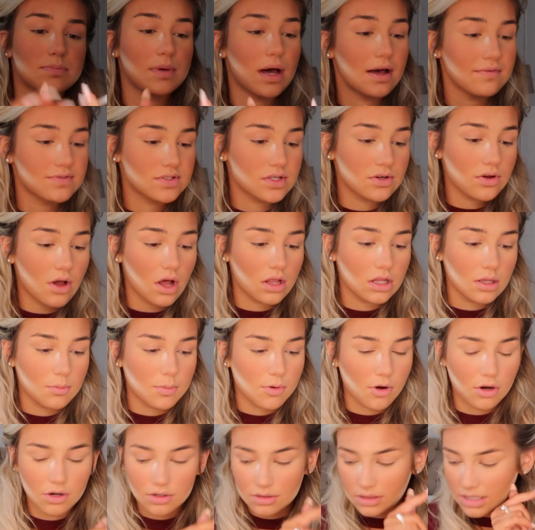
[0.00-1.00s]
but I've still got a little
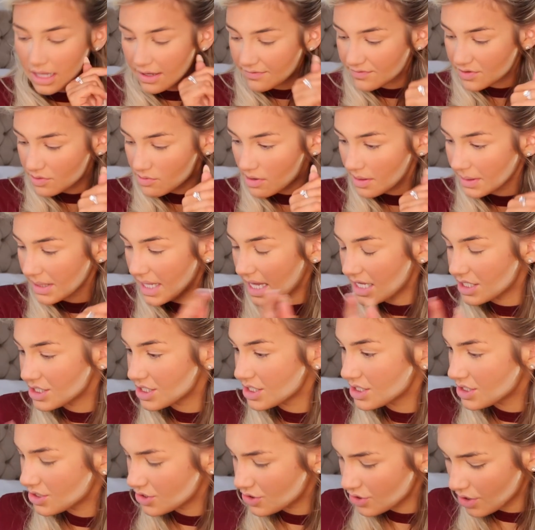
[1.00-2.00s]
product left around the
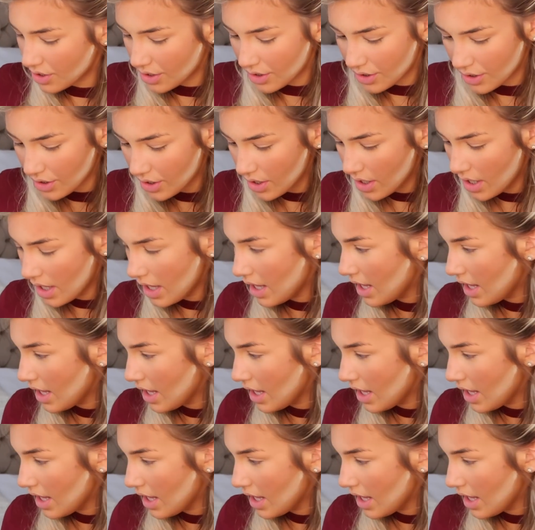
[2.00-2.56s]
edges, so